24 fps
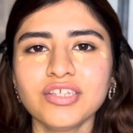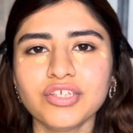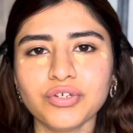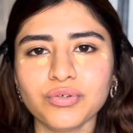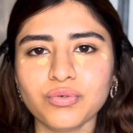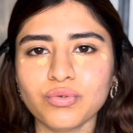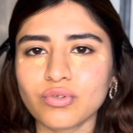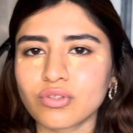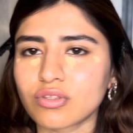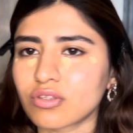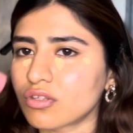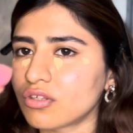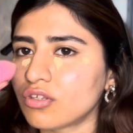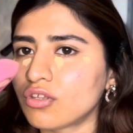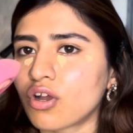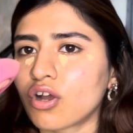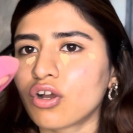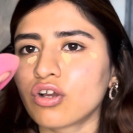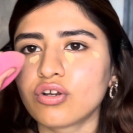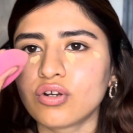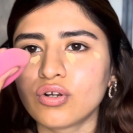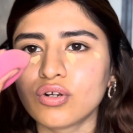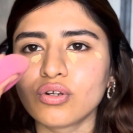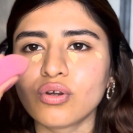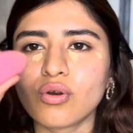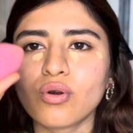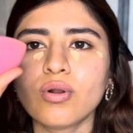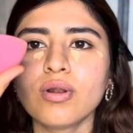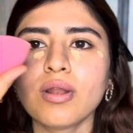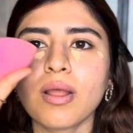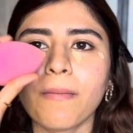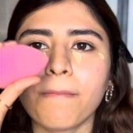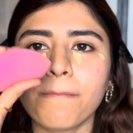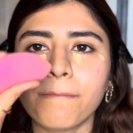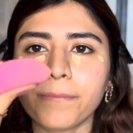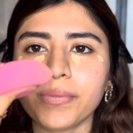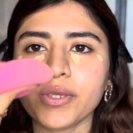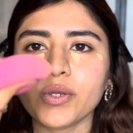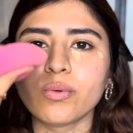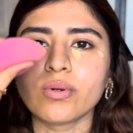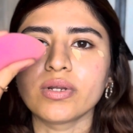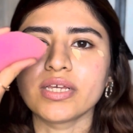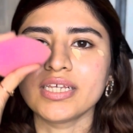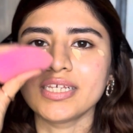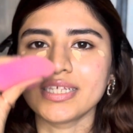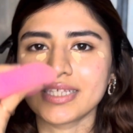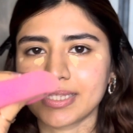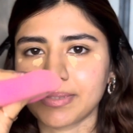use your good old
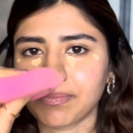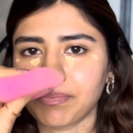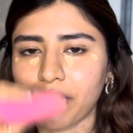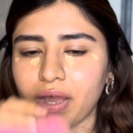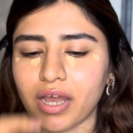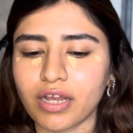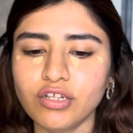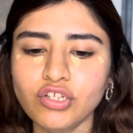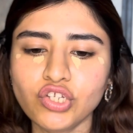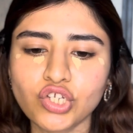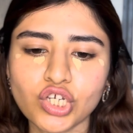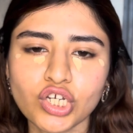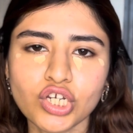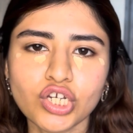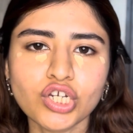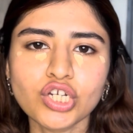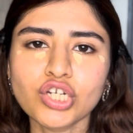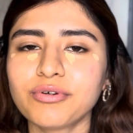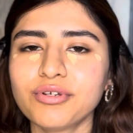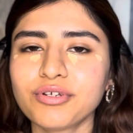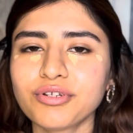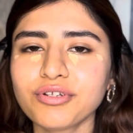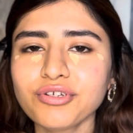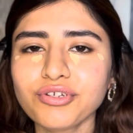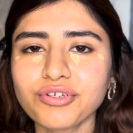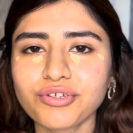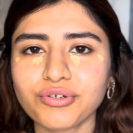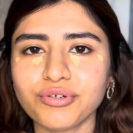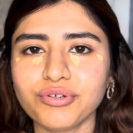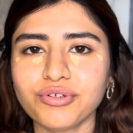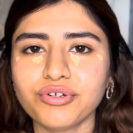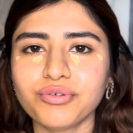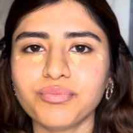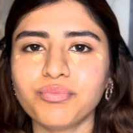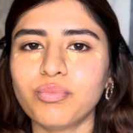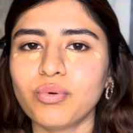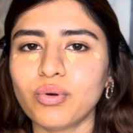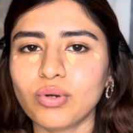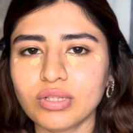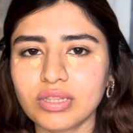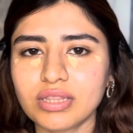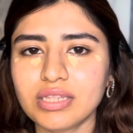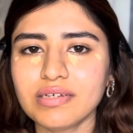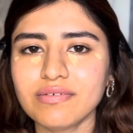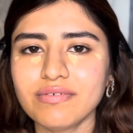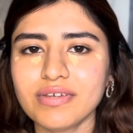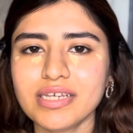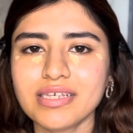beauty sponge. I'm going to show you both
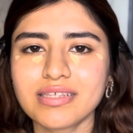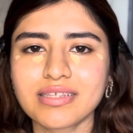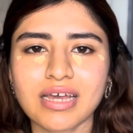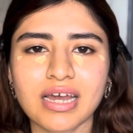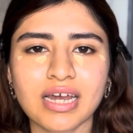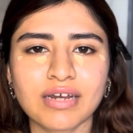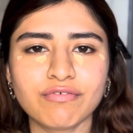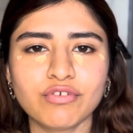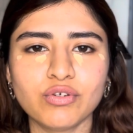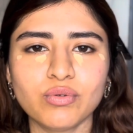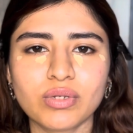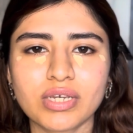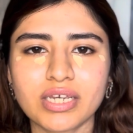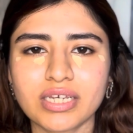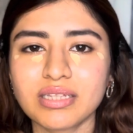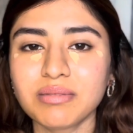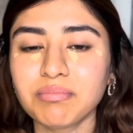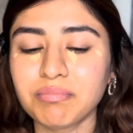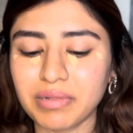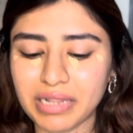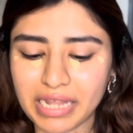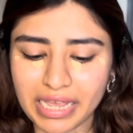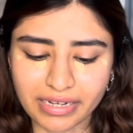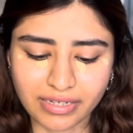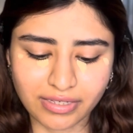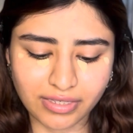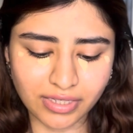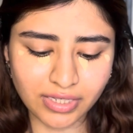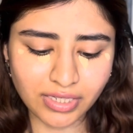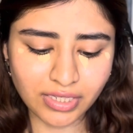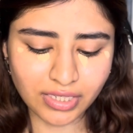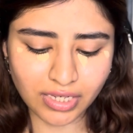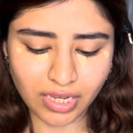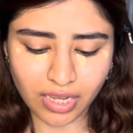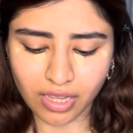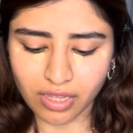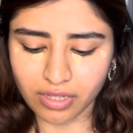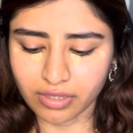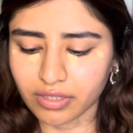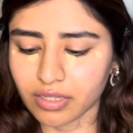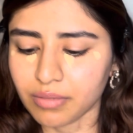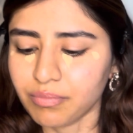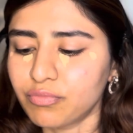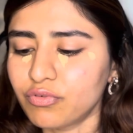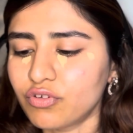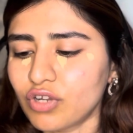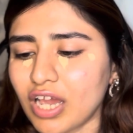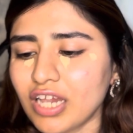the ways how you can blend it. The
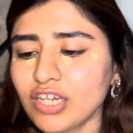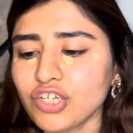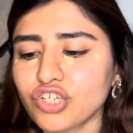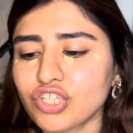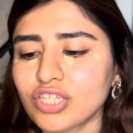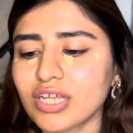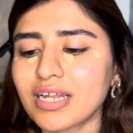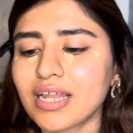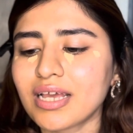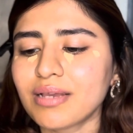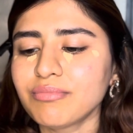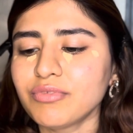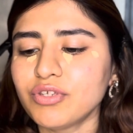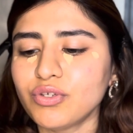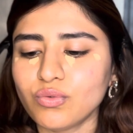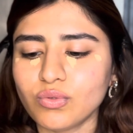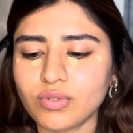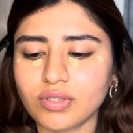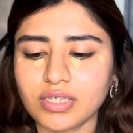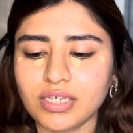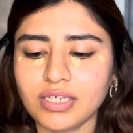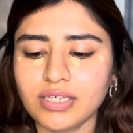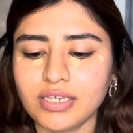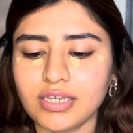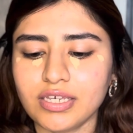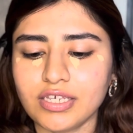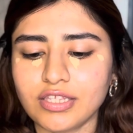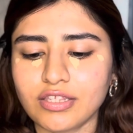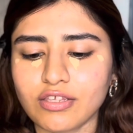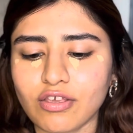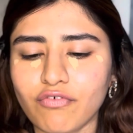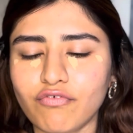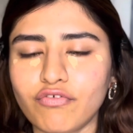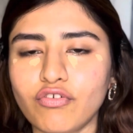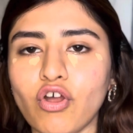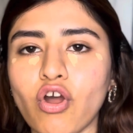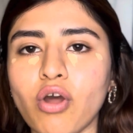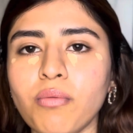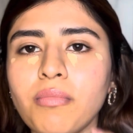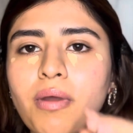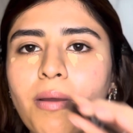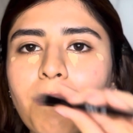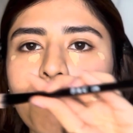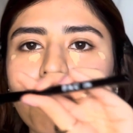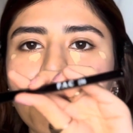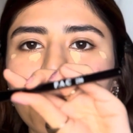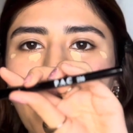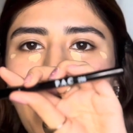brush that I'm using is from
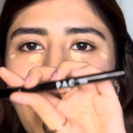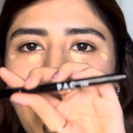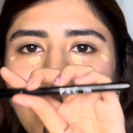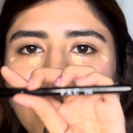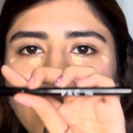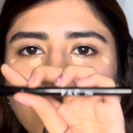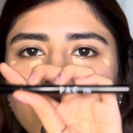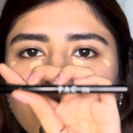pack